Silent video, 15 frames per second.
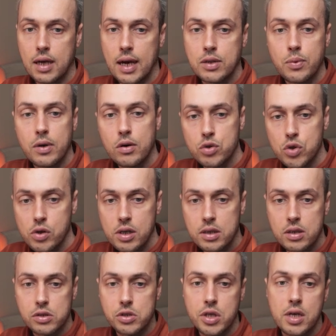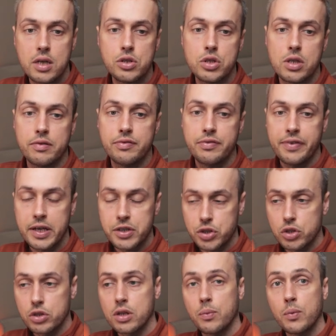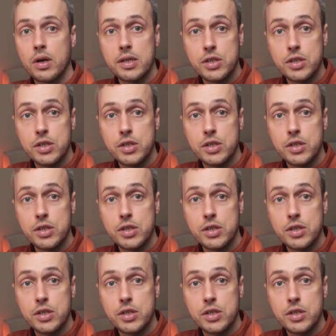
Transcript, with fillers: and we also need to change the fixture that we're